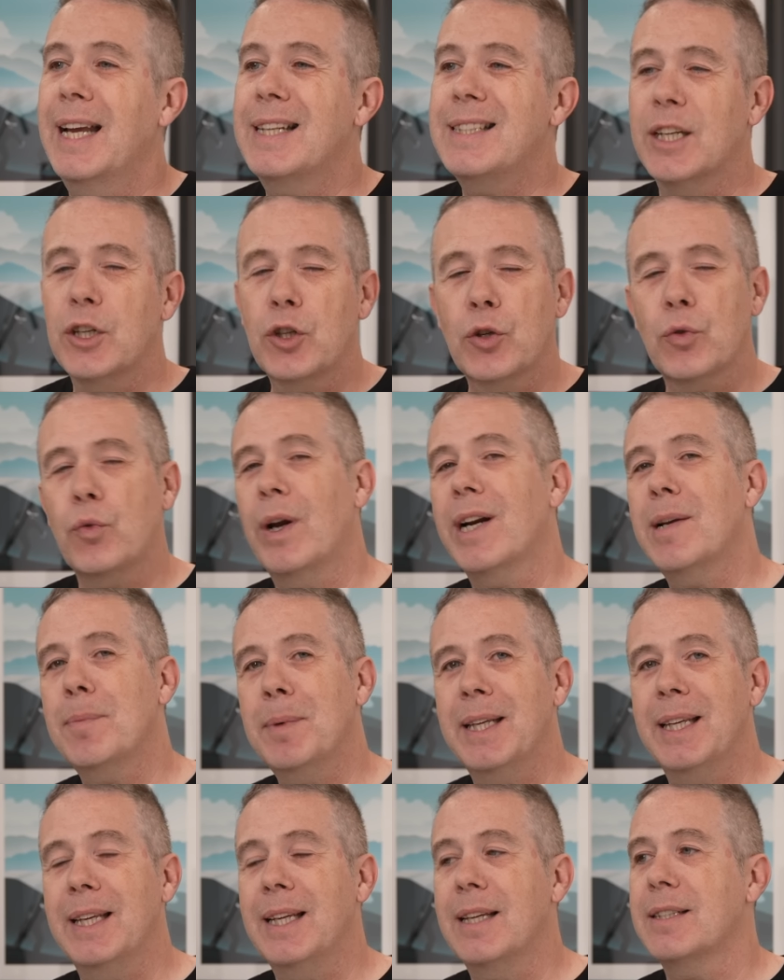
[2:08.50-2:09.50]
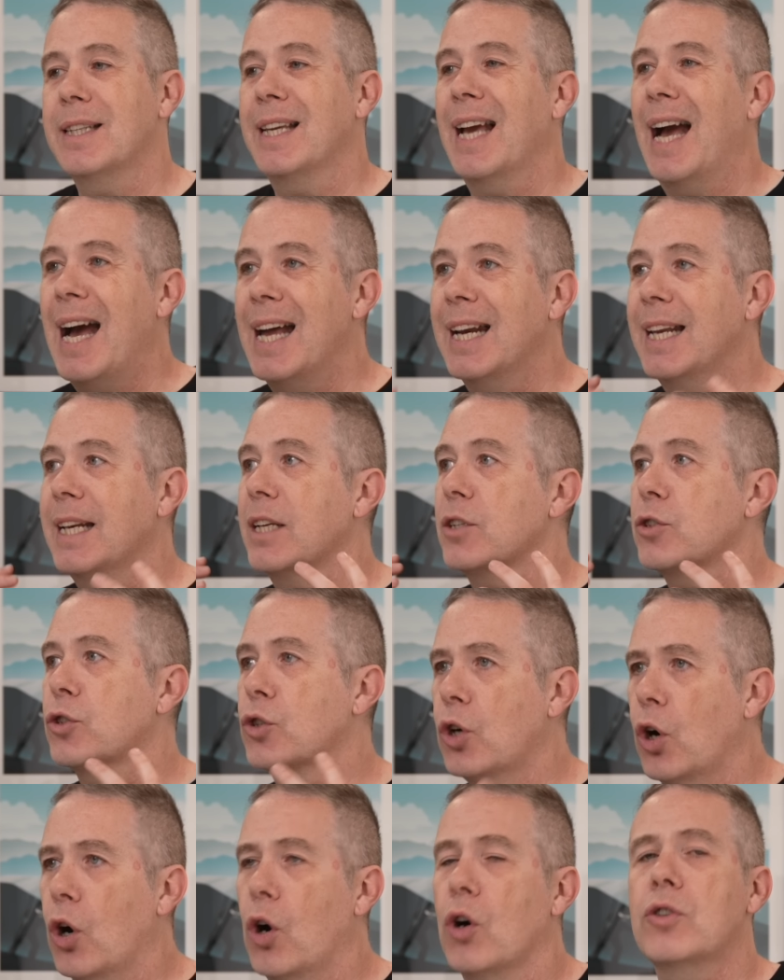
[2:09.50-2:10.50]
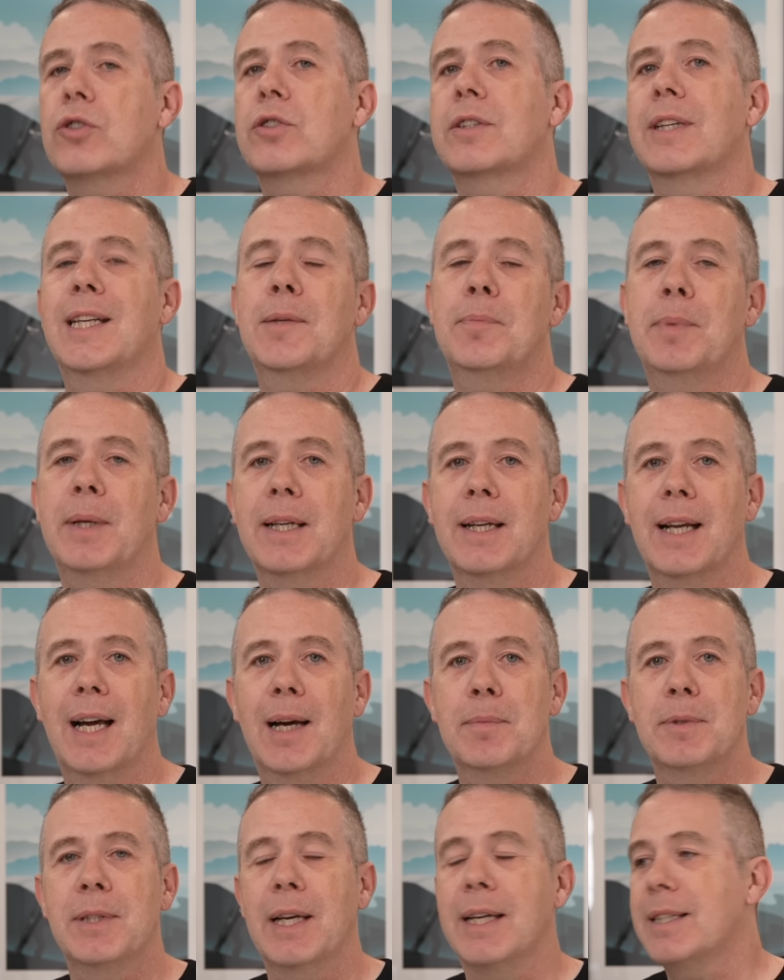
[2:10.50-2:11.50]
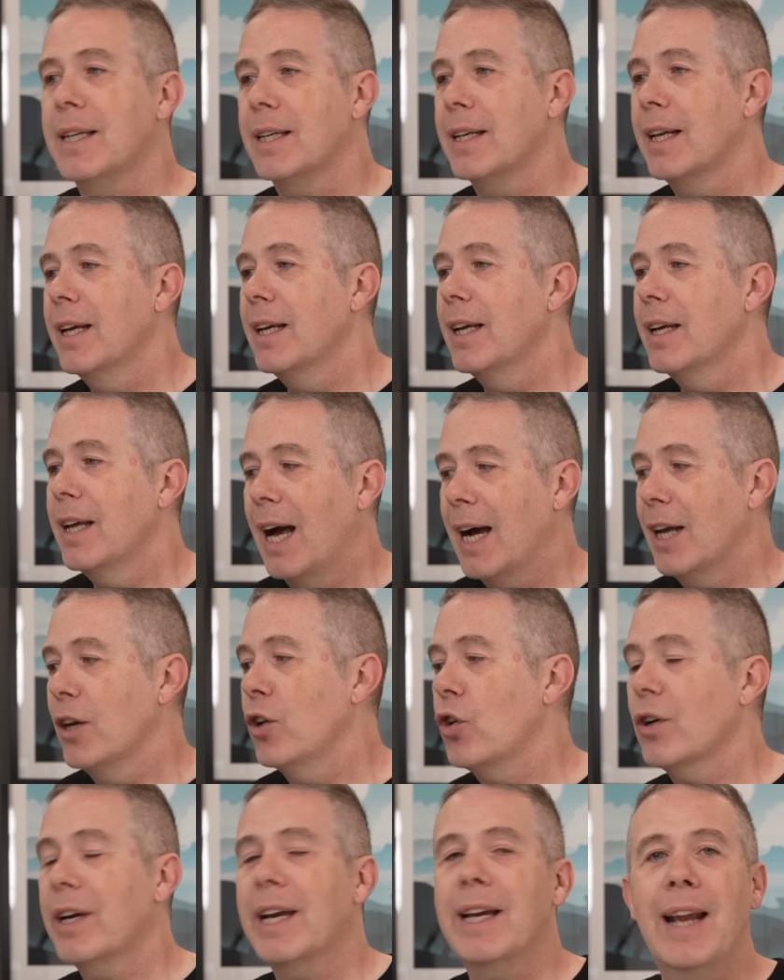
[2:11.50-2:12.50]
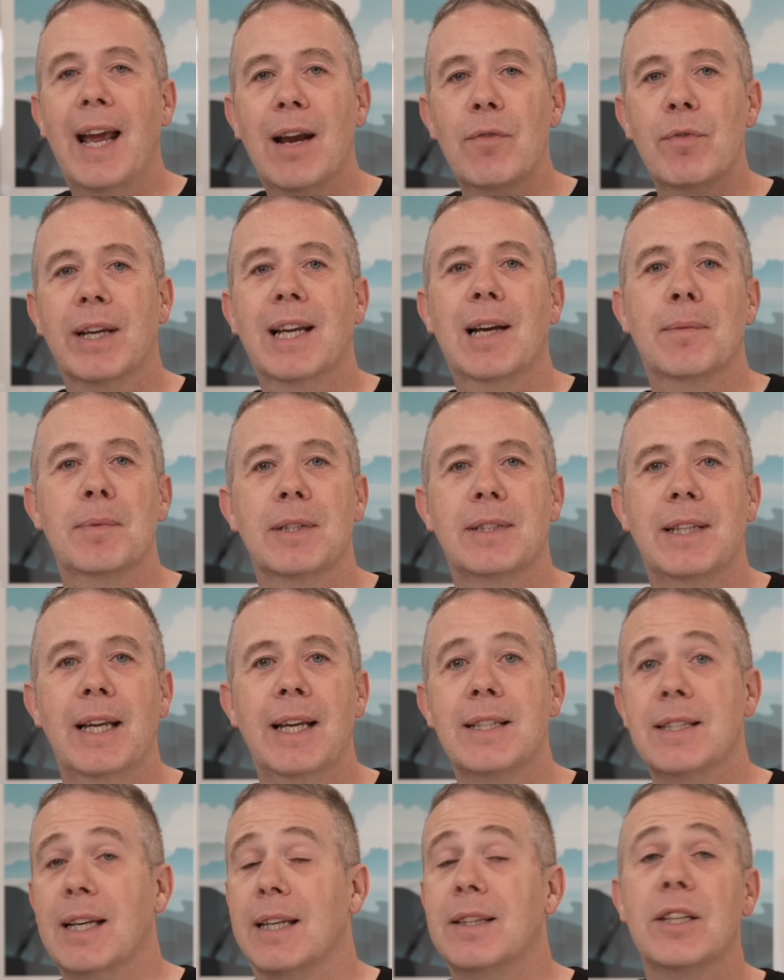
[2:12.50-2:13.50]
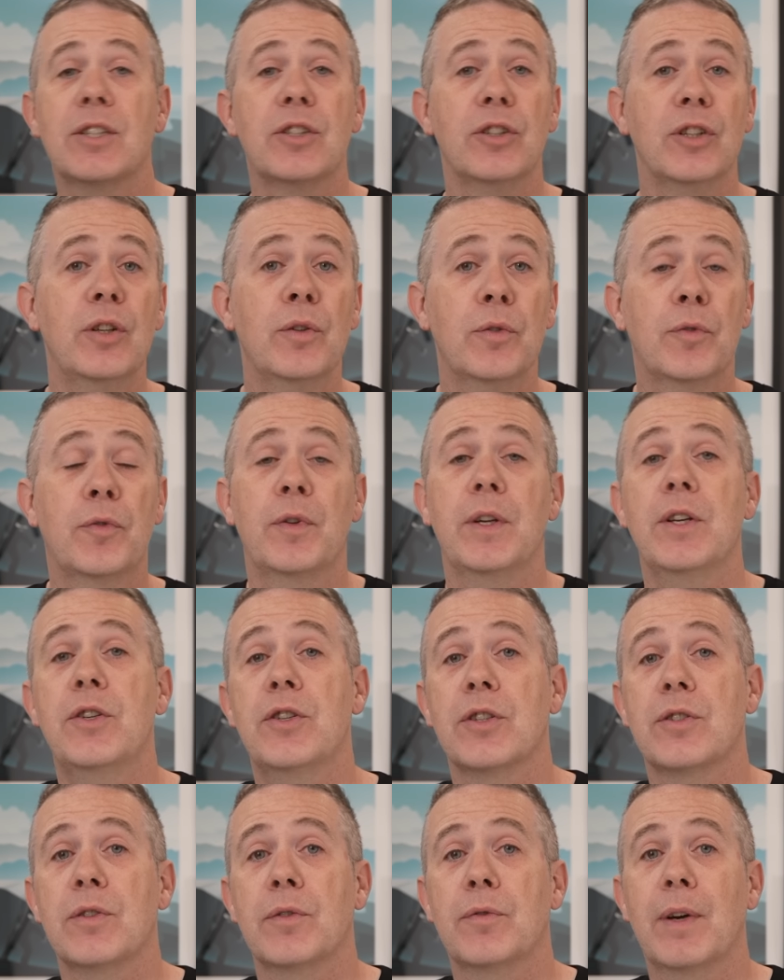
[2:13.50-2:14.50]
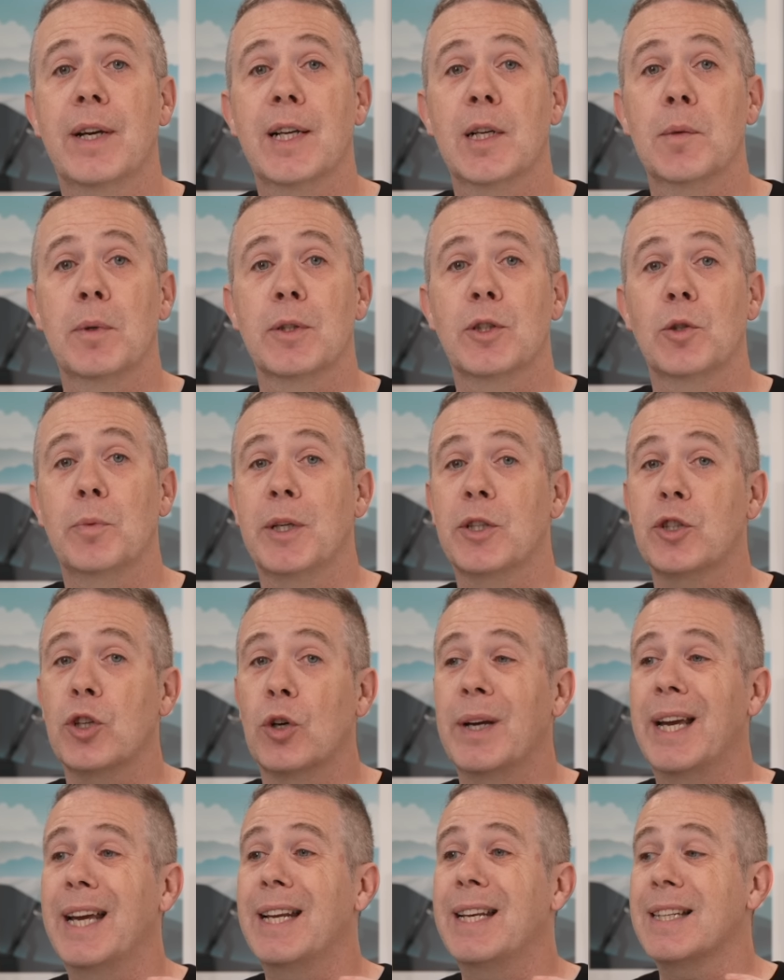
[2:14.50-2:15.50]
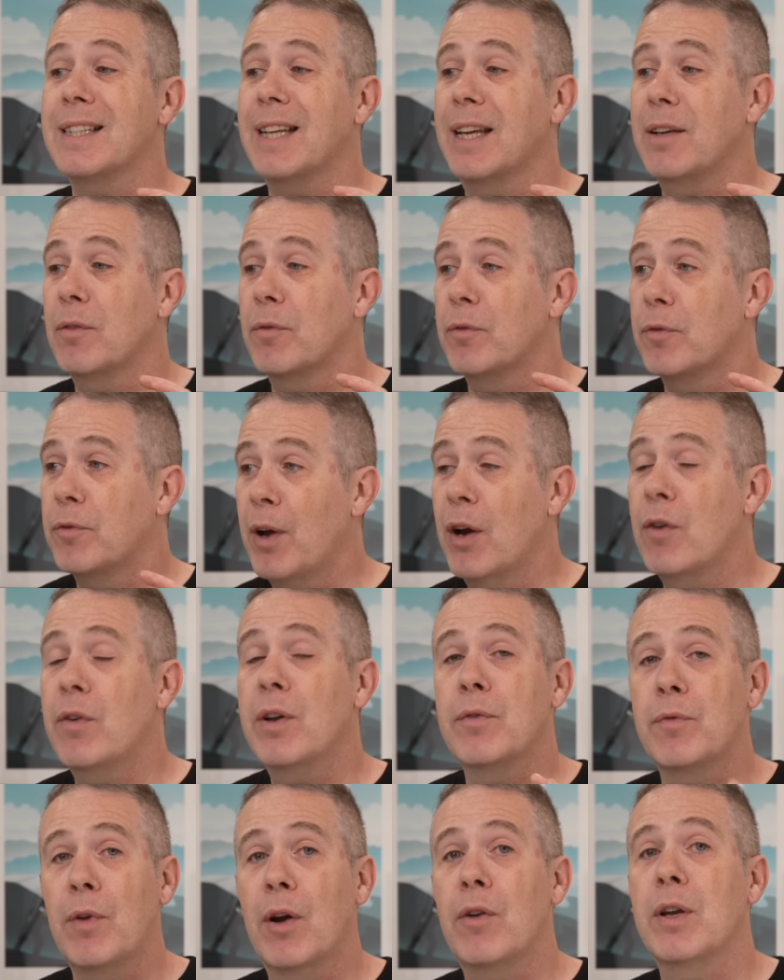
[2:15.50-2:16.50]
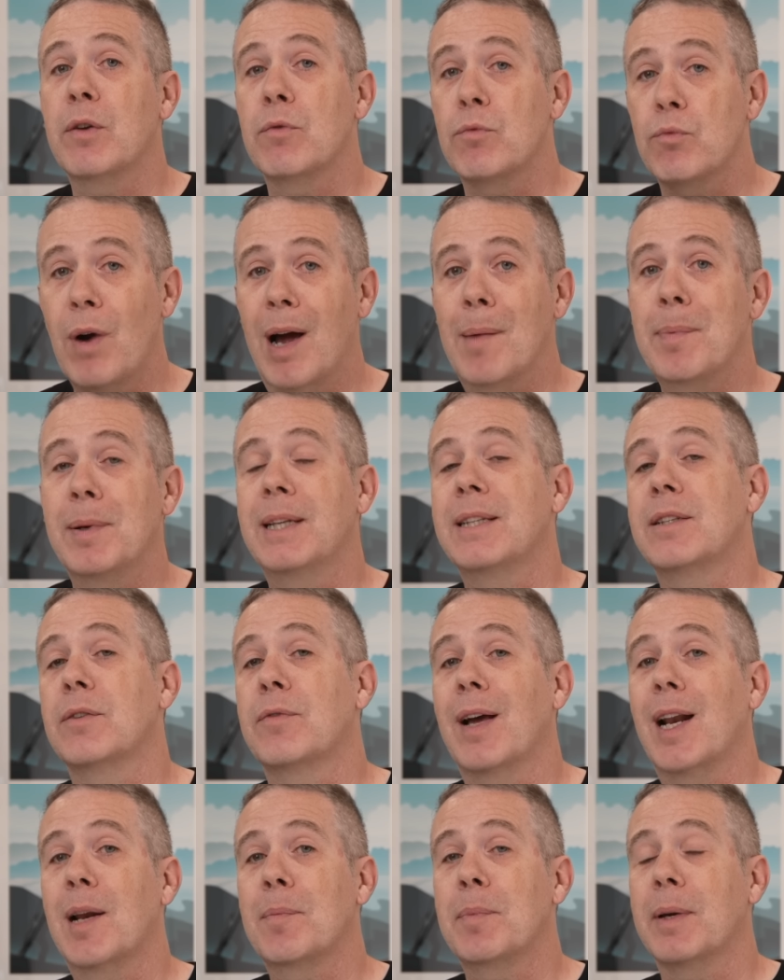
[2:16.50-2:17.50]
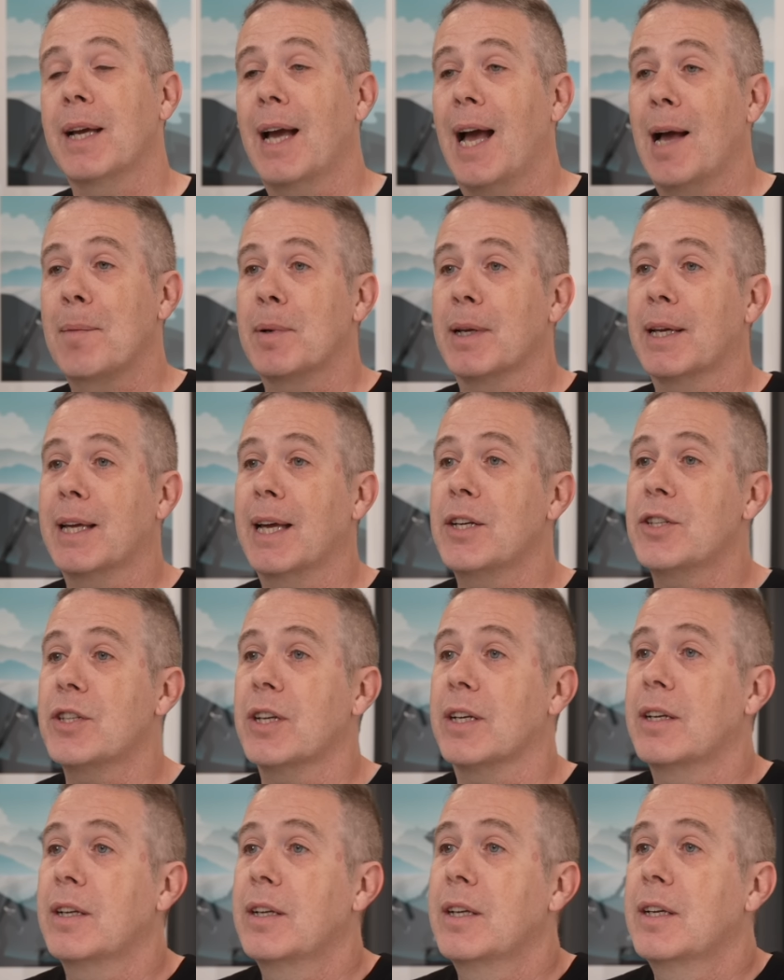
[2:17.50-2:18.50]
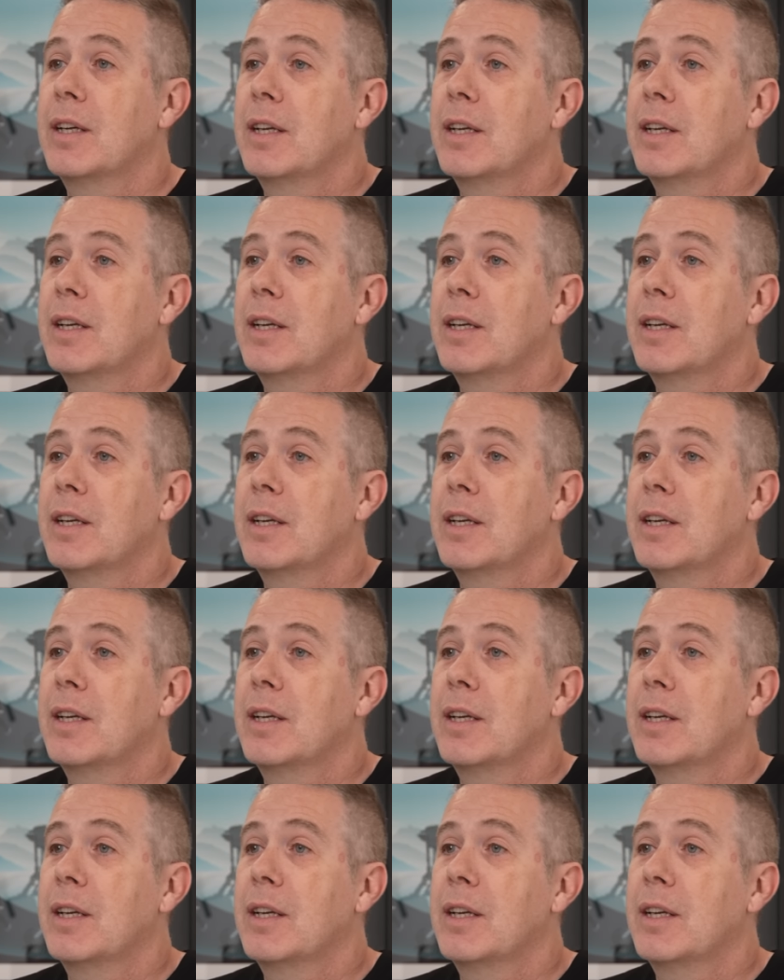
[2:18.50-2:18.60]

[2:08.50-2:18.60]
It's incredibly easy, and it is constantly being updated. I log in every couple of days and there's new features available to me. So it is a very, very rapidly developing application.